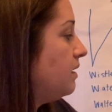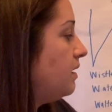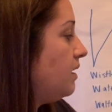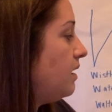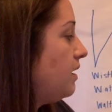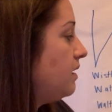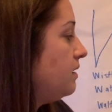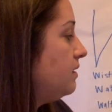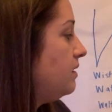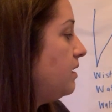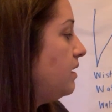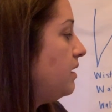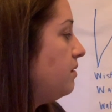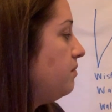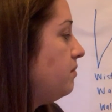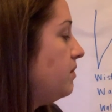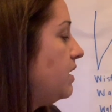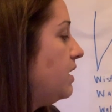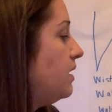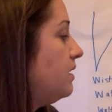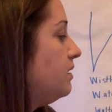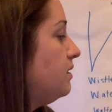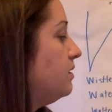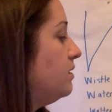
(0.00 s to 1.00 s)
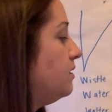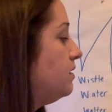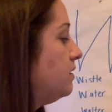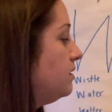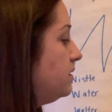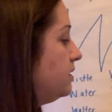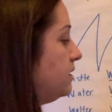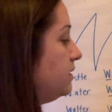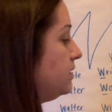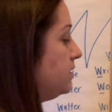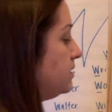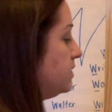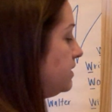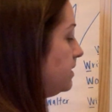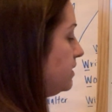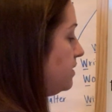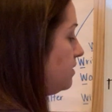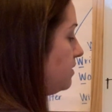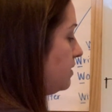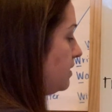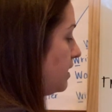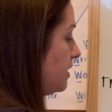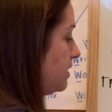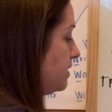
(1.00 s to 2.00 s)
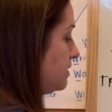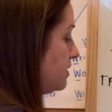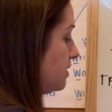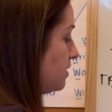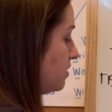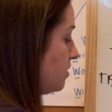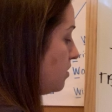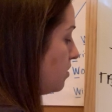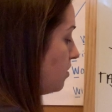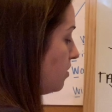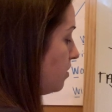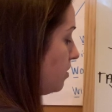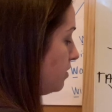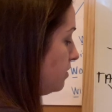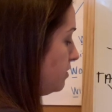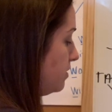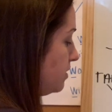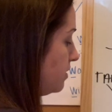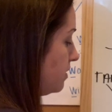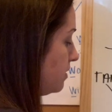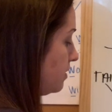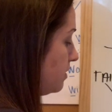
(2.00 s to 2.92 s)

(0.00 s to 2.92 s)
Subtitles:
on them, and these little lines are called